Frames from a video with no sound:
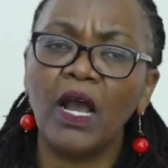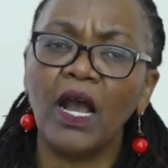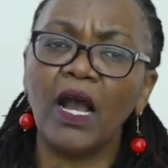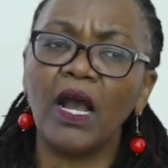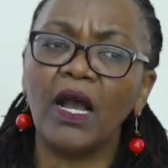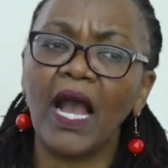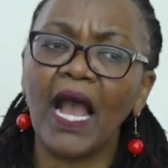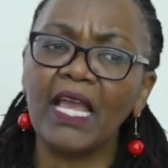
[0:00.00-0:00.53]

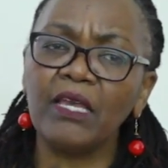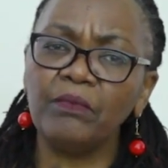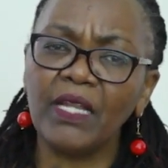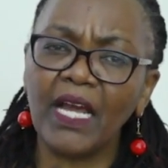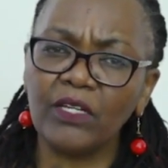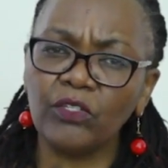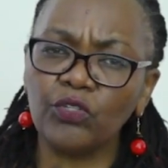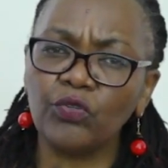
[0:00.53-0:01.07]
high
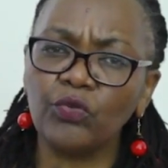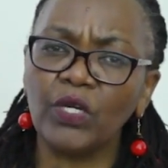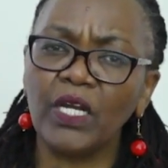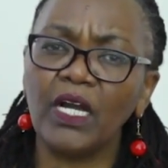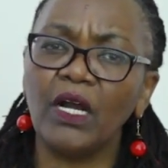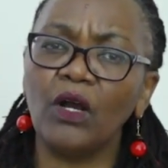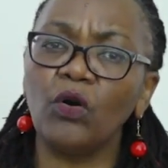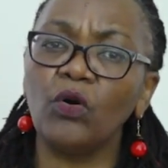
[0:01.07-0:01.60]
blood
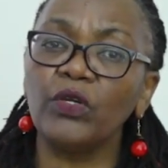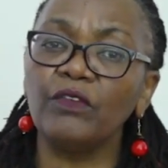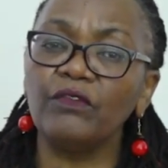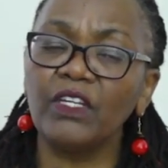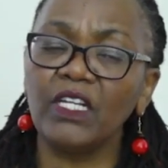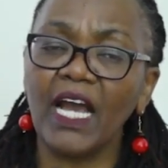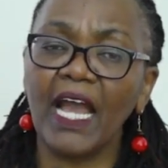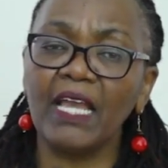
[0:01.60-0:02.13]
sugar or
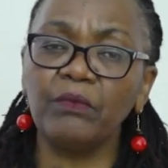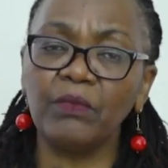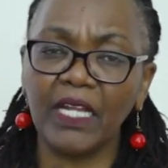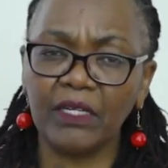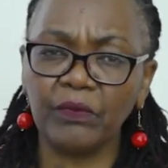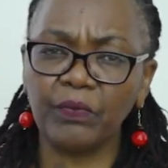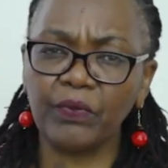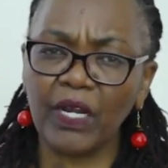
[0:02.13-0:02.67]
even high
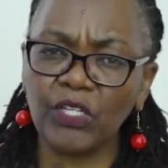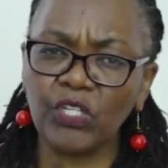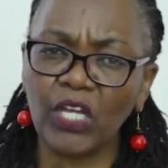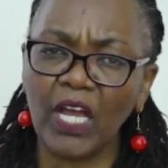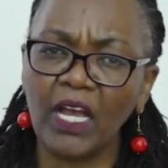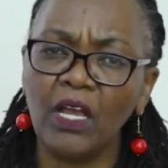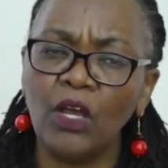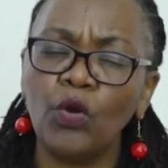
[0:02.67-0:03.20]
blood
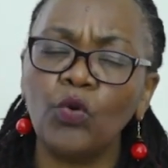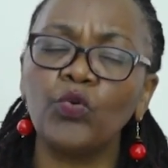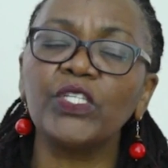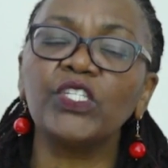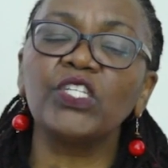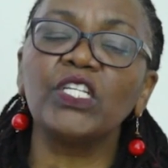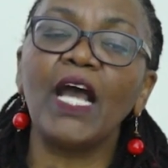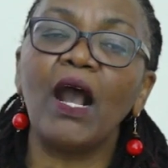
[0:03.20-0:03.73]
pressure,
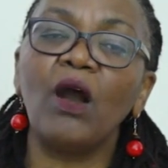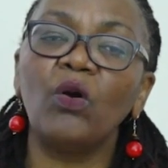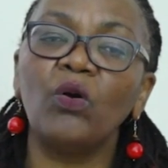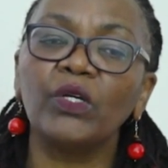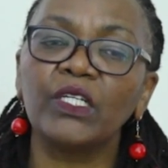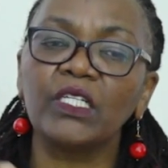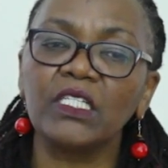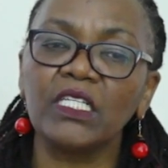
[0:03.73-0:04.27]
which
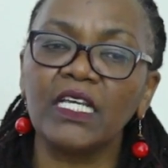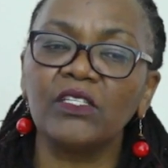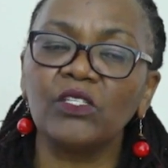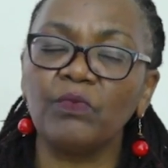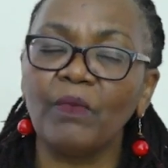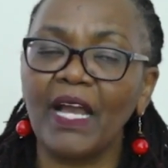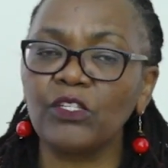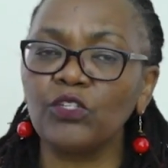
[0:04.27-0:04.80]
now
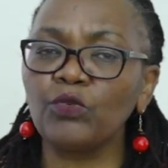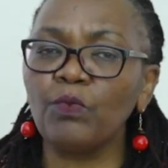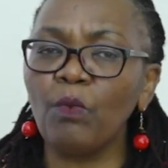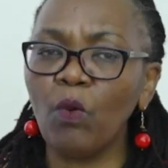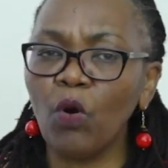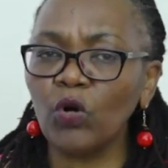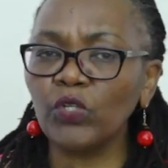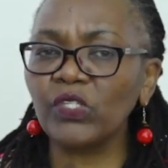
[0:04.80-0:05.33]
creates much
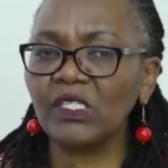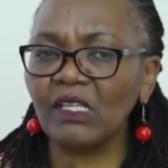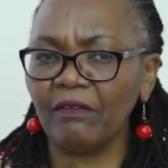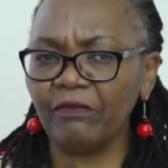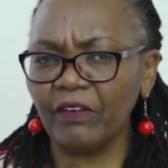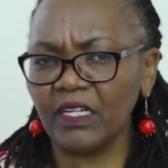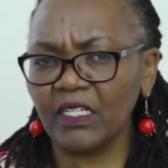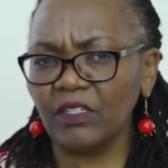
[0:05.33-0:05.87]
more
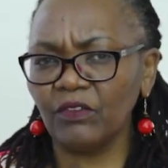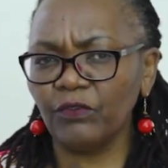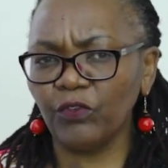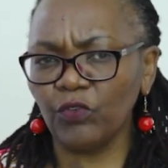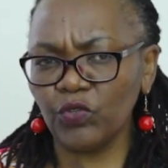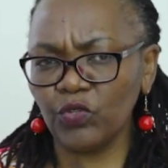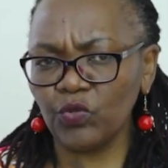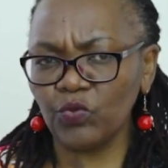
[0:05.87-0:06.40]
suffering
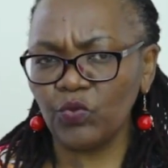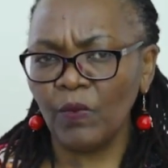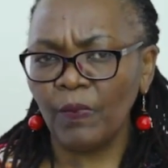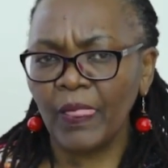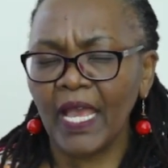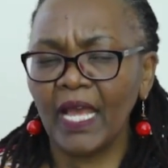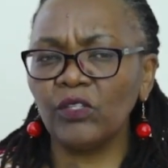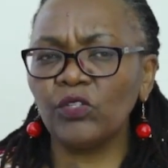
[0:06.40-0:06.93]
for you.
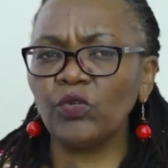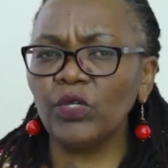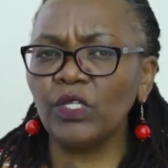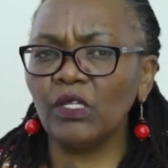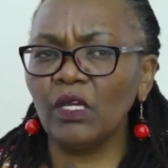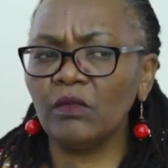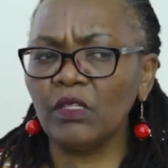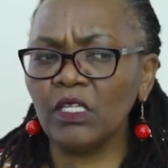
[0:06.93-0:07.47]
And
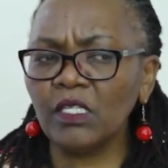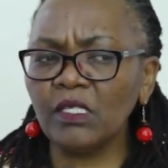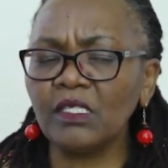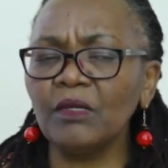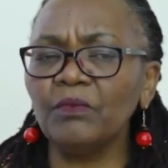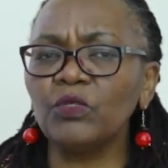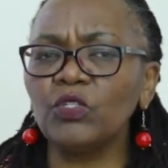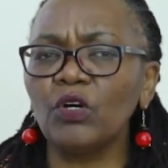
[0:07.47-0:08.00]
so these
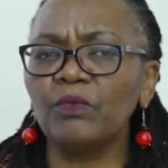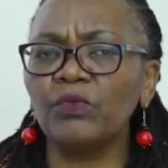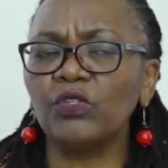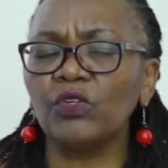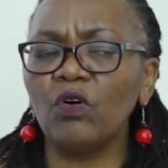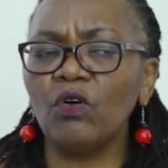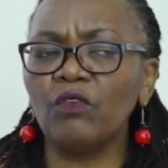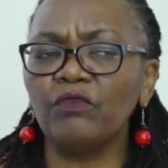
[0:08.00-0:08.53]

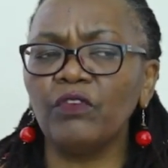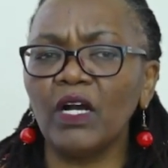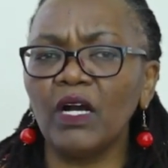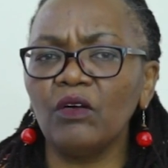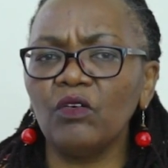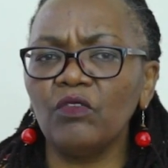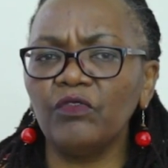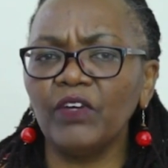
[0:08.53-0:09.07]
symptoms of
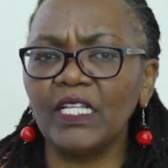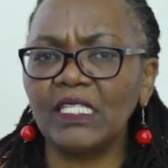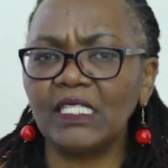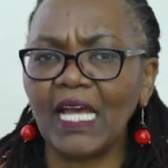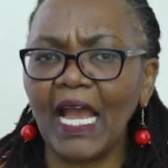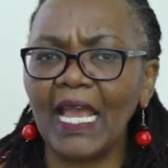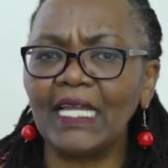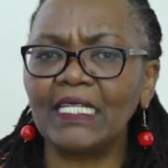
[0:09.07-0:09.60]

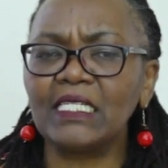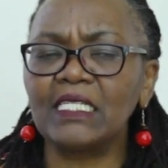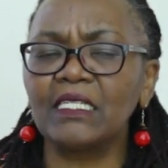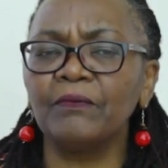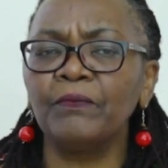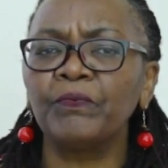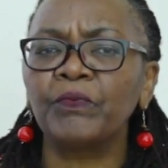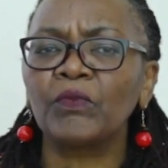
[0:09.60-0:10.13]

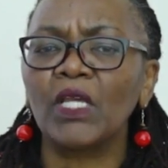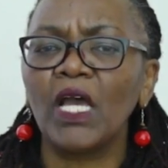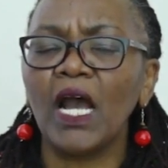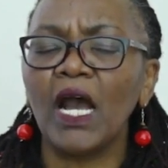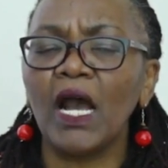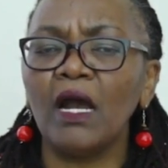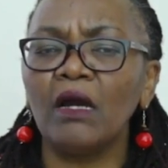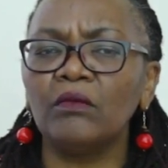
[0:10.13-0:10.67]
anxiety,
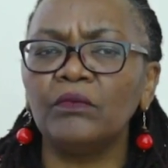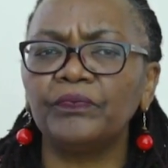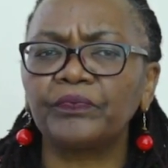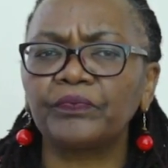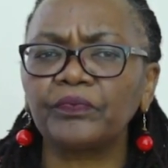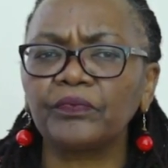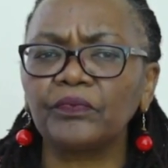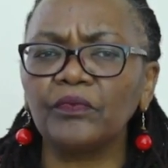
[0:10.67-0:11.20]

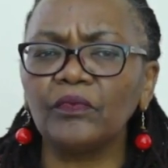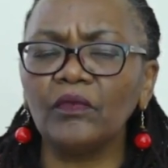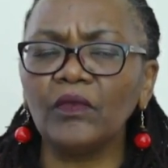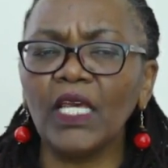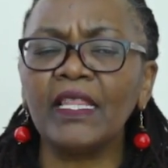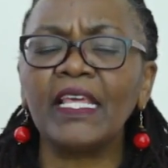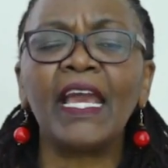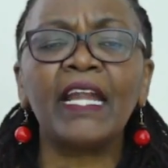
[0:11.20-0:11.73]

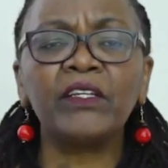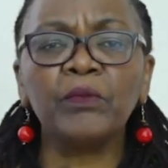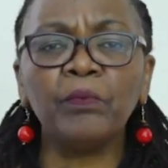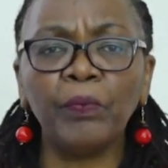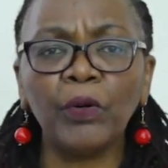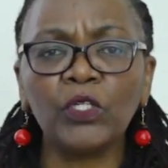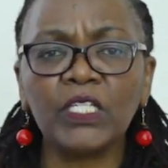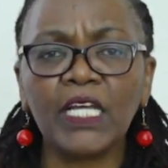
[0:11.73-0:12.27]
they are
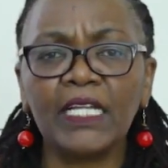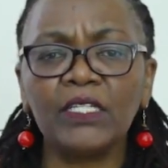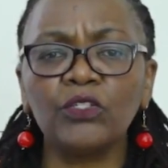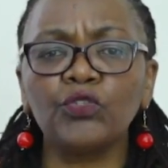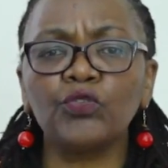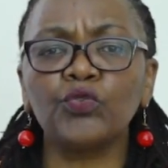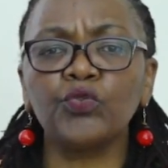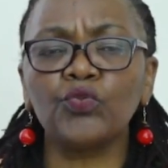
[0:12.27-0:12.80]

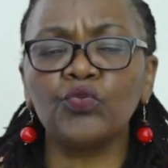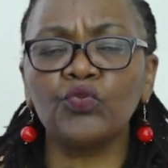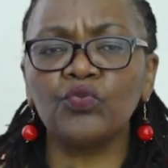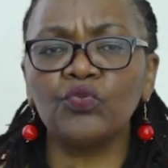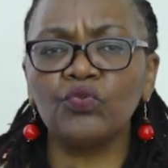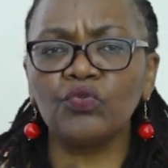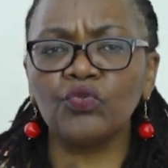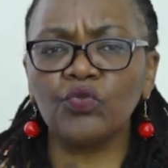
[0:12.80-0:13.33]
important
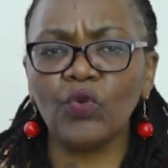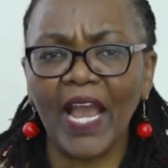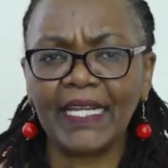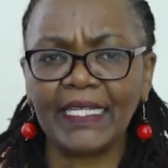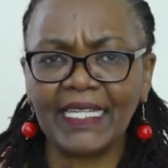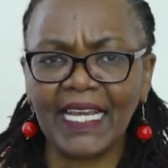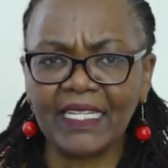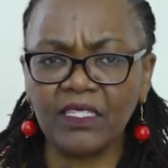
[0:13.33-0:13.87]
to
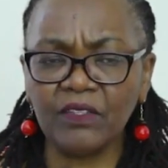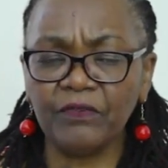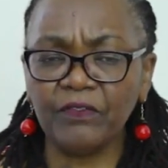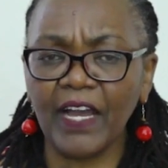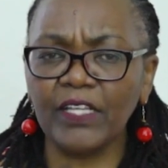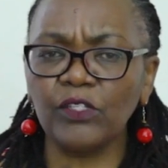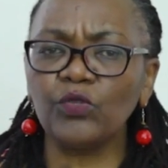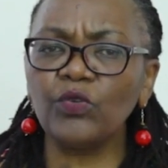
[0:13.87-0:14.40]

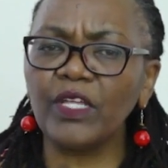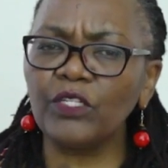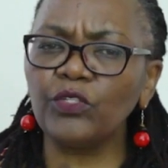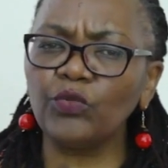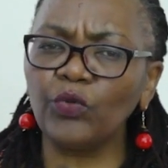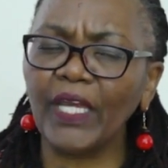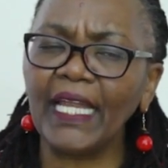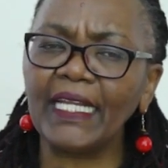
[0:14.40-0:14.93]
identify so
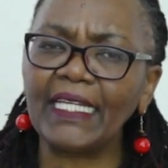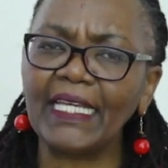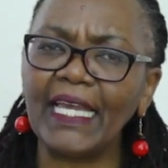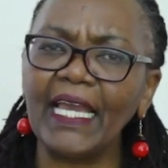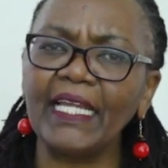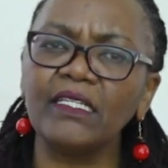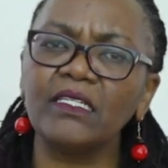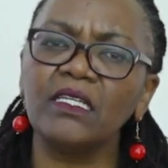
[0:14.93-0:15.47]
that you can
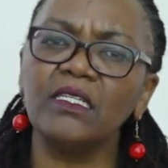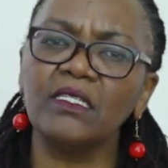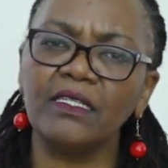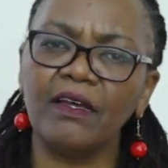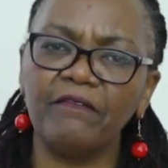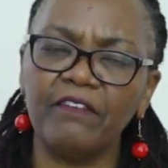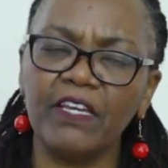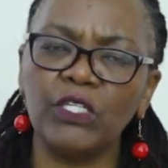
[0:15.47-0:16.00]
get
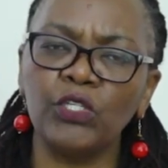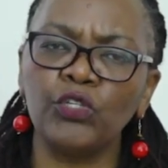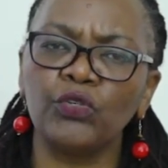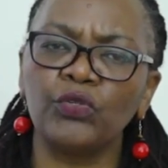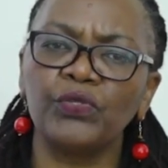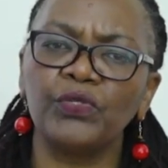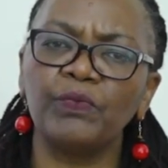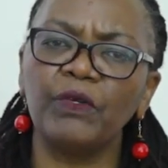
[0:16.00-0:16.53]

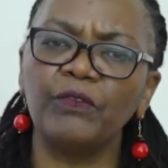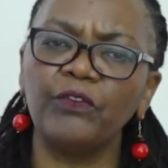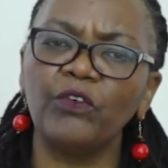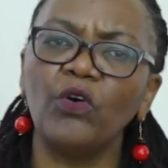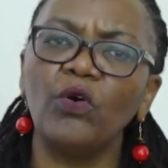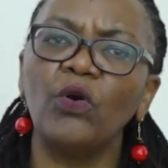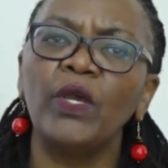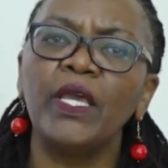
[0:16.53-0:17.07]
interventions
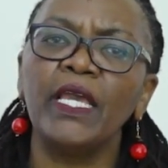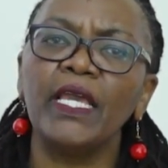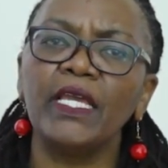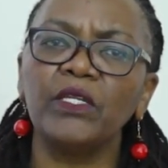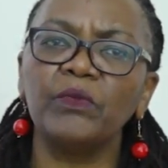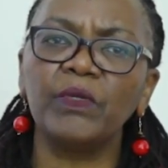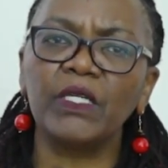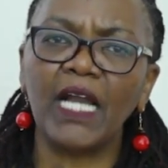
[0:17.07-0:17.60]
before
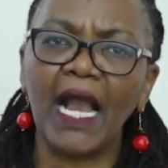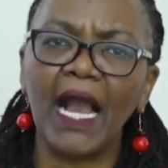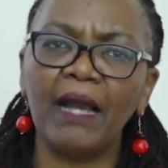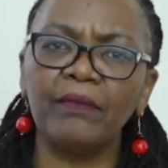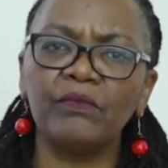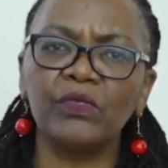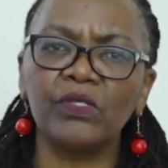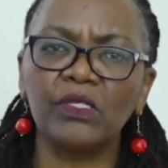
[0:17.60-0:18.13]
it
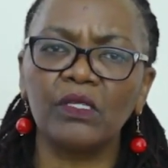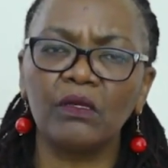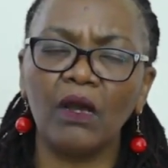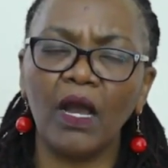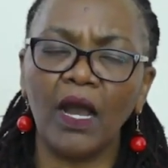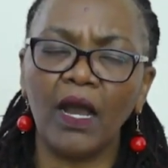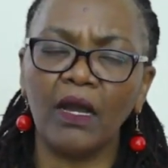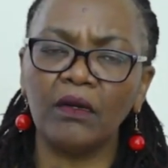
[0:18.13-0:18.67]
becomes
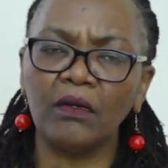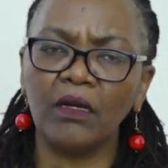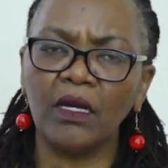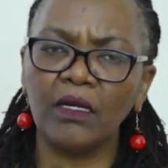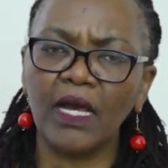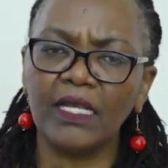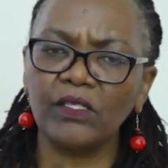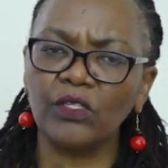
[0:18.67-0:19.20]

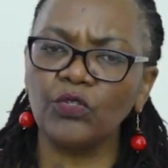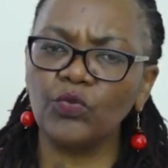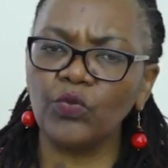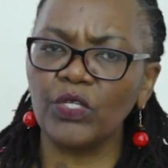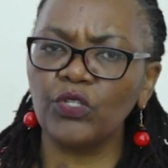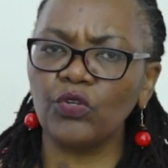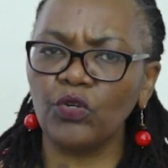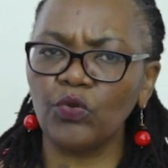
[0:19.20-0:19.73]
a
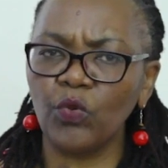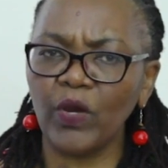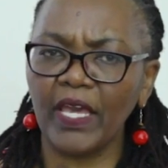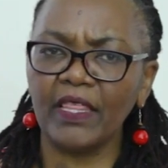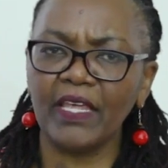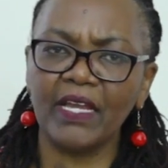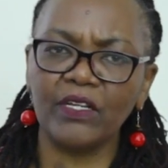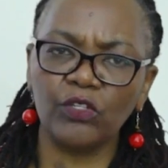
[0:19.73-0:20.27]
situation
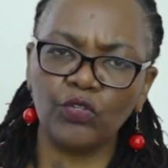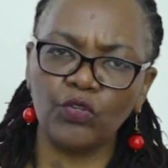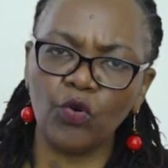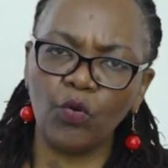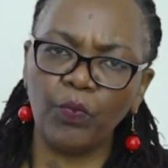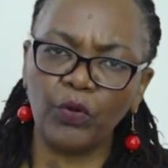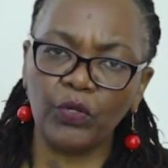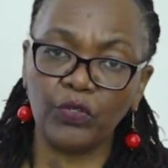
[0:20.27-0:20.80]
where there is
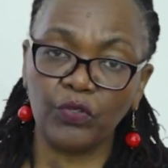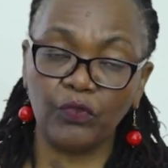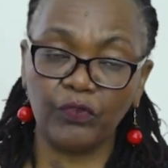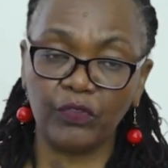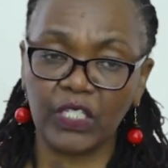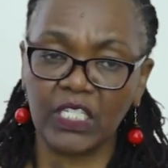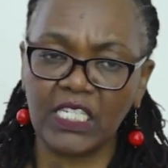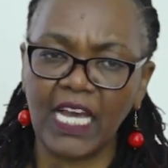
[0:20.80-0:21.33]
no point
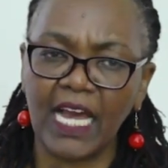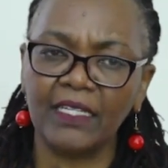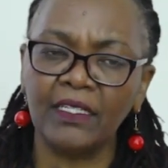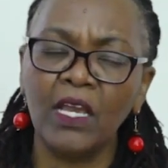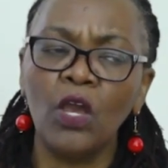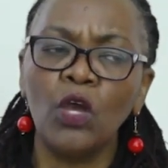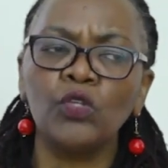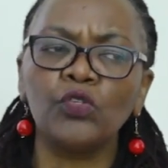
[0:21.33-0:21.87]
of return.
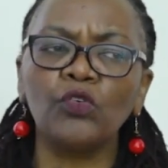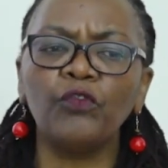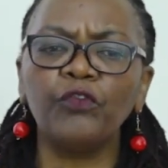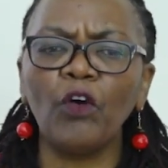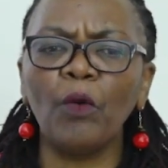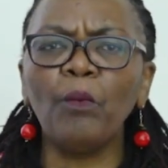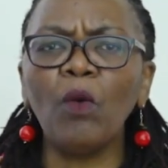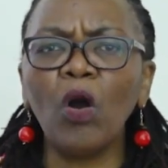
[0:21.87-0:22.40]
So
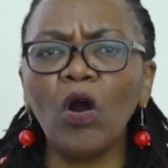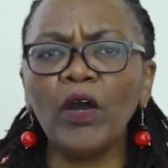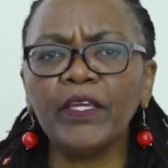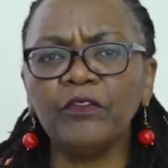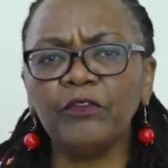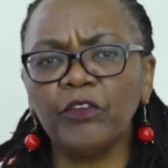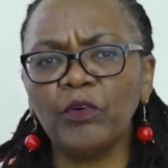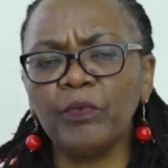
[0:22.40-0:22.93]
for more
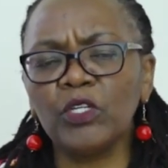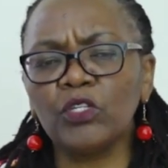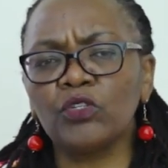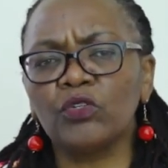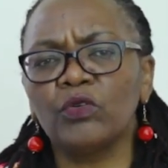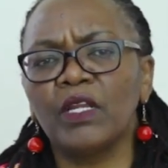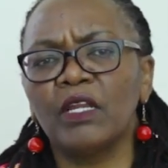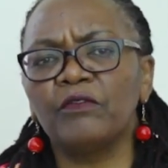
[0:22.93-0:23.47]

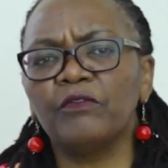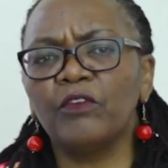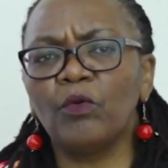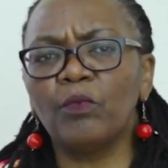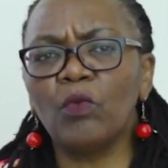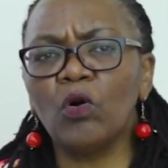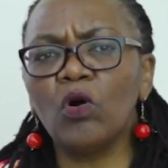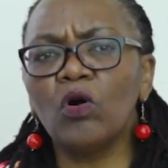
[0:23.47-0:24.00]
information and
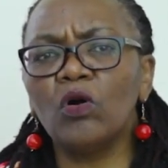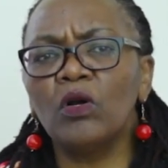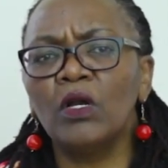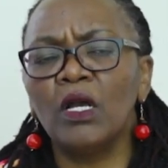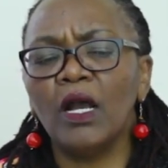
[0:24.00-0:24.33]
for more